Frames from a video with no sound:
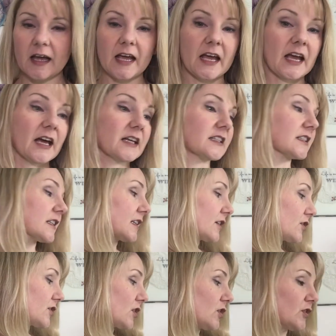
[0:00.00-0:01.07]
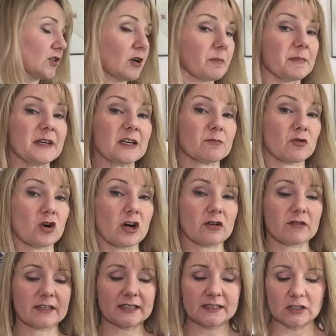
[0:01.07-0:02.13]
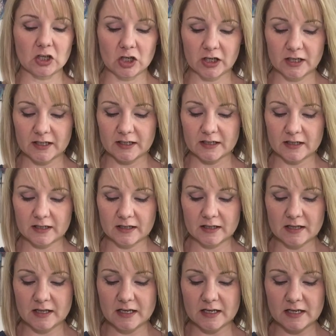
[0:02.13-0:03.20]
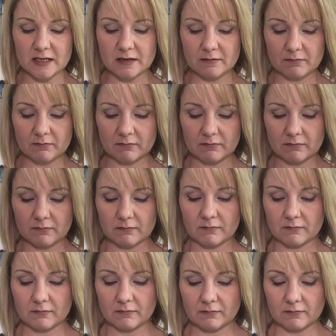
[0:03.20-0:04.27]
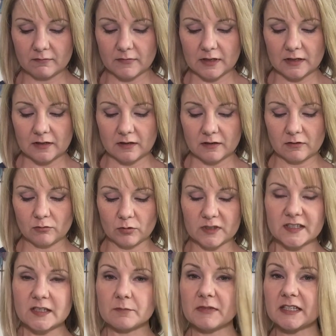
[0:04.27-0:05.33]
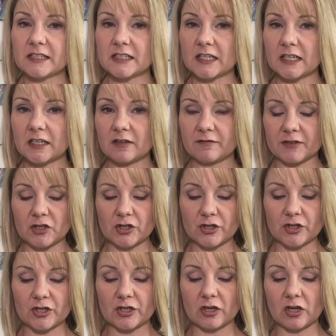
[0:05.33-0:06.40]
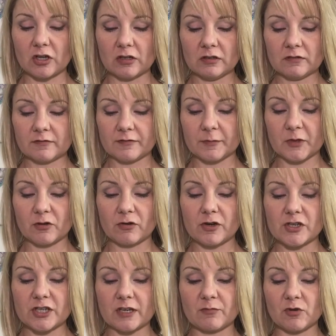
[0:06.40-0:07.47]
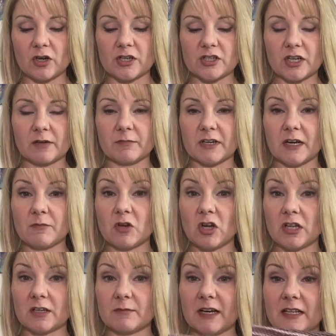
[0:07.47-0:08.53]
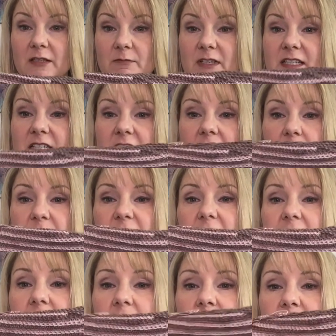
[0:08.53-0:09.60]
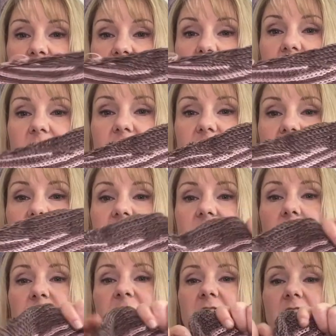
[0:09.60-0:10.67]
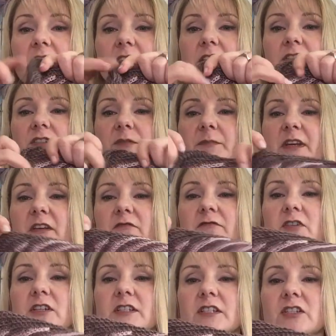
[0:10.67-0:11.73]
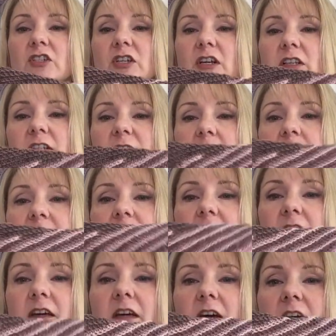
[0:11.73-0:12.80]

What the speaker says: And there's also big progress on the, well, it's the Mist Kingfisher shawl from the Crochet Project, but I'm calling mine the Mist Cupcake because it is cupcake colors, pink frosted chocolate cupcake.